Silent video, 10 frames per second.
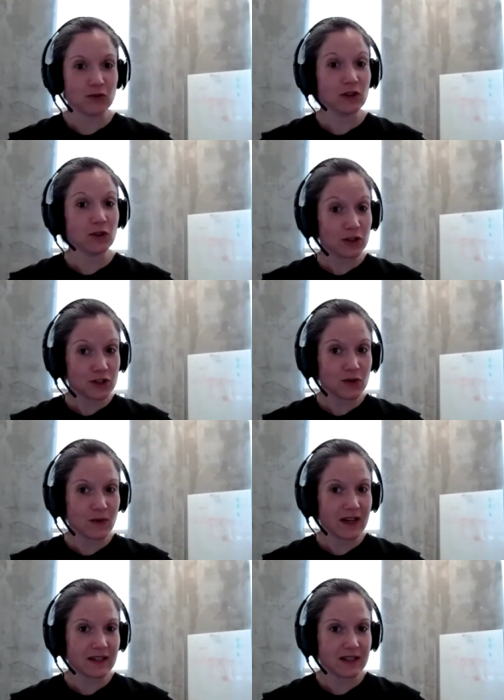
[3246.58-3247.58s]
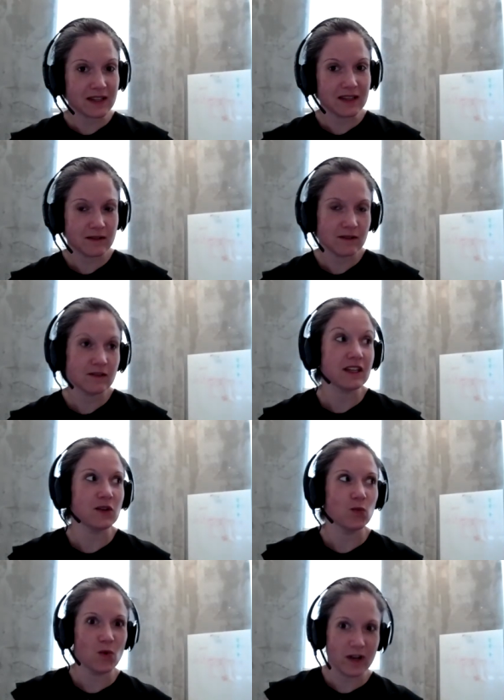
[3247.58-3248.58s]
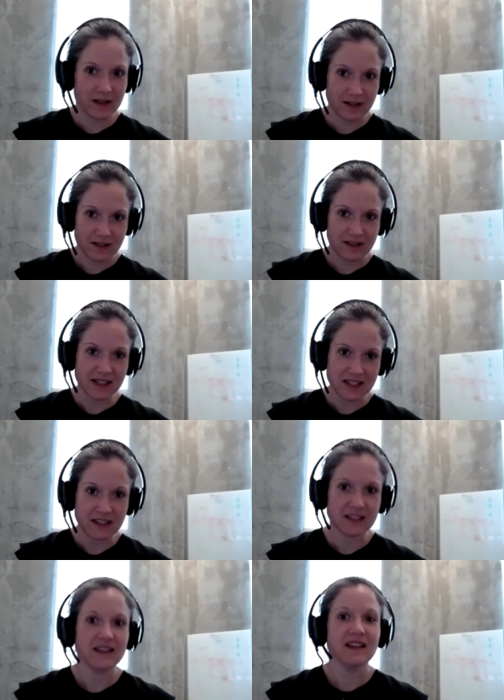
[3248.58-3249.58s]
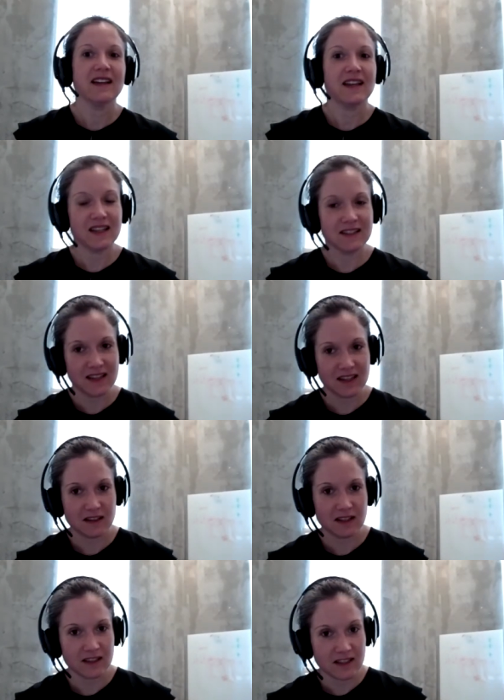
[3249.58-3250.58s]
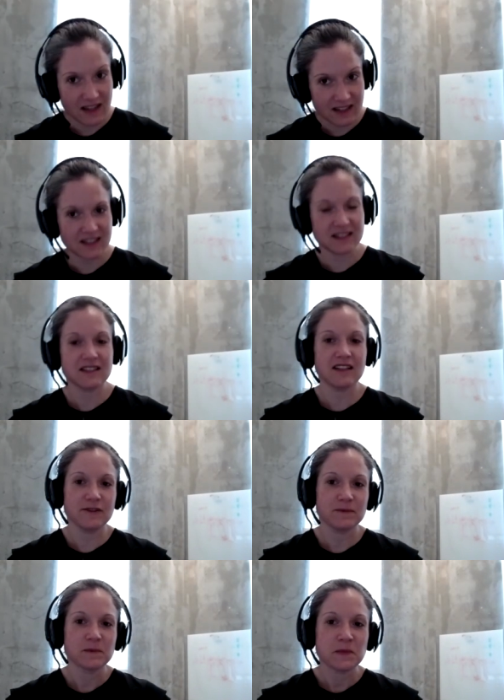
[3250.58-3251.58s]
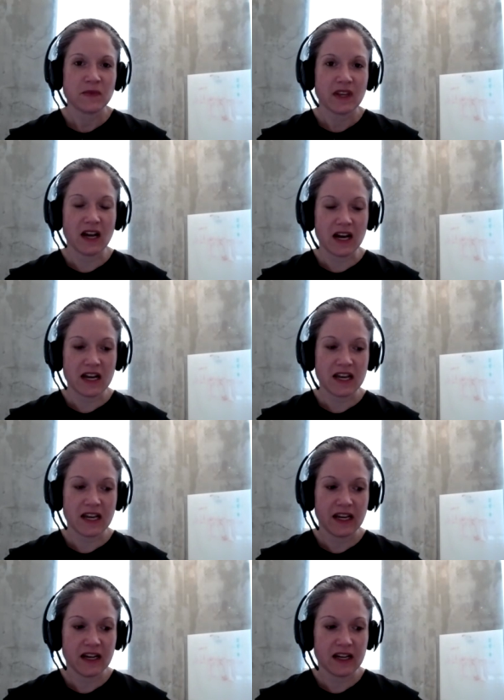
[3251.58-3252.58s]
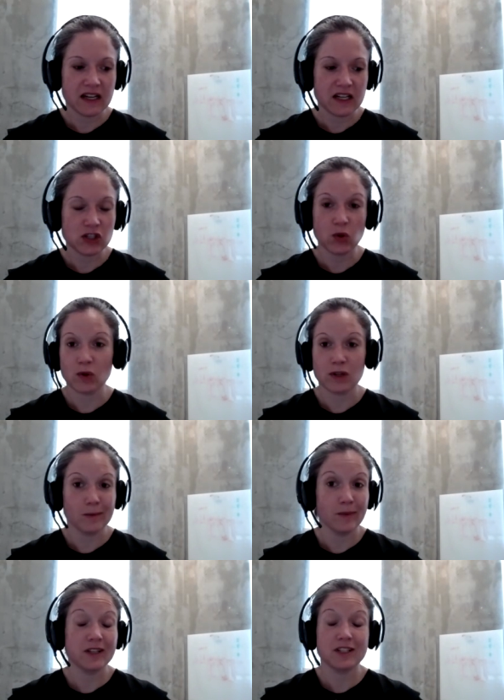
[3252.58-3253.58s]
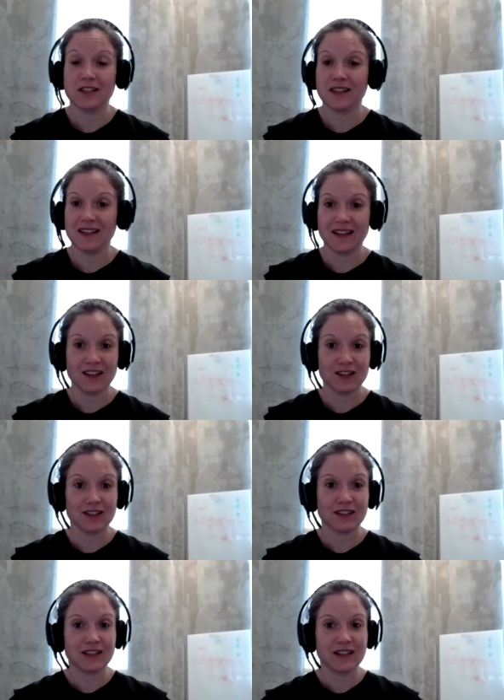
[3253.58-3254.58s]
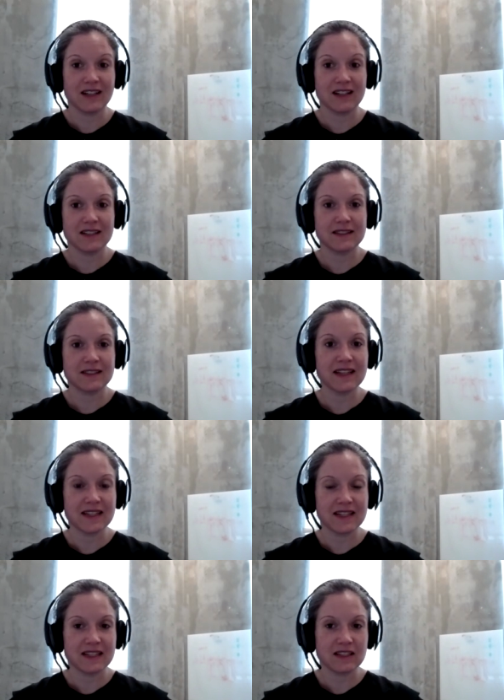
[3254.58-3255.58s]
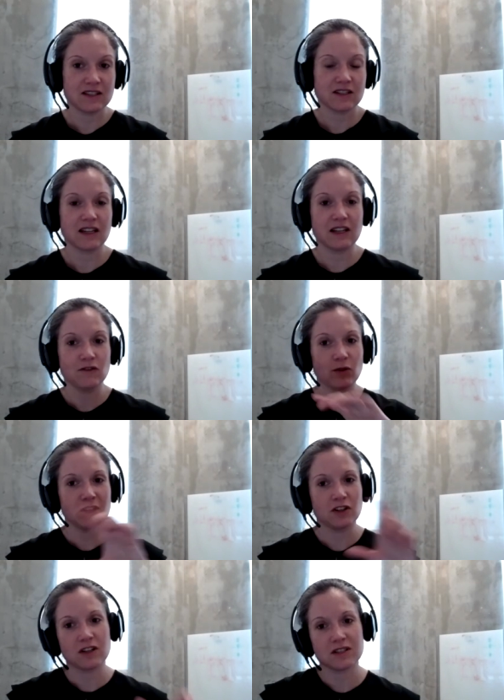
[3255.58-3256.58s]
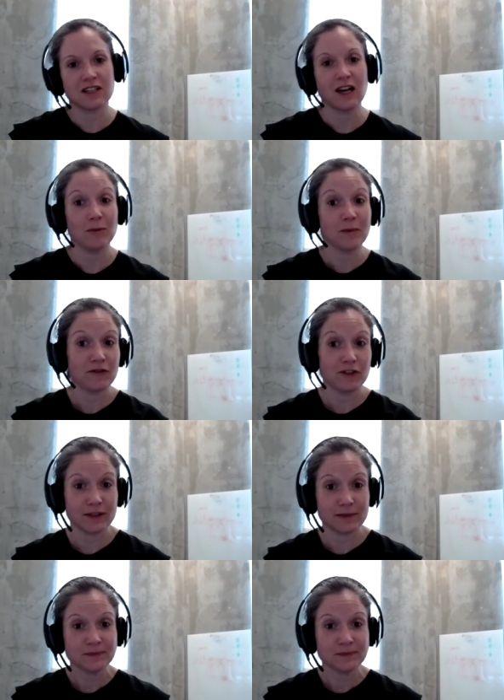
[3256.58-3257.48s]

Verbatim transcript: three quarters of the way in in one incident, and then in the next incident, I uh, tore a bunch of the other uh, tendons, kind of going across the top of my foot.